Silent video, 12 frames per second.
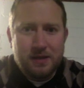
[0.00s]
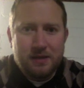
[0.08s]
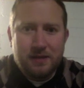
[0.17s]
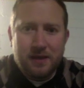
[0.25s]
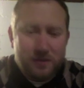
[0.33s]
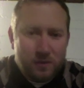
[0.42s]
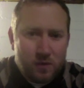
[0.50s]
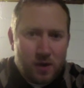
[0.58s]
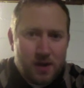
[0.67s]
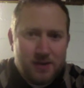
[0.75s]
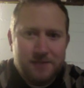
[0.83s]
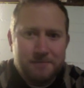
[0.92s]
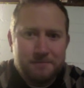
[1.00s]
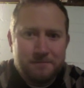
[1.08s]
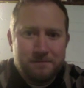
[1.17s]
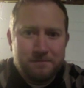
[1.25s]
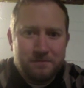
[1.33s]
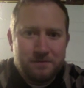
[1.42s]
Thanks for watching,
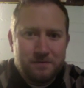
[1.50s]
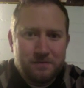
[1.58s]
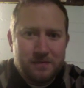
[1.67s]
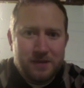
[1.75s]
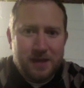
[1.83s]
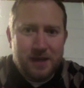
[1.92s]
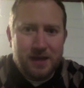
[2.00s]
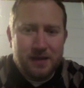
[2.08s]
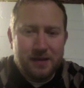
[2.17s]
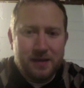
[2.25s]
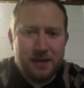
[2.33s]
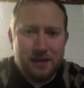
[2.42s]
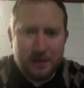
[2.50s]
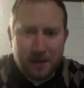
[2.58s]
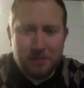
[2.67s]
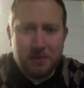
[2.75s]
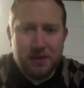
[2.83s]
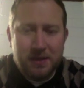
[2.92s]
and
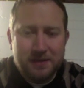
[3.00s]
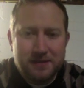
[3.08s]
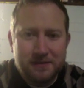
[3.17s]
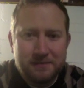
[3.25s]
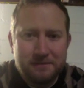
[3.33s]
God bless.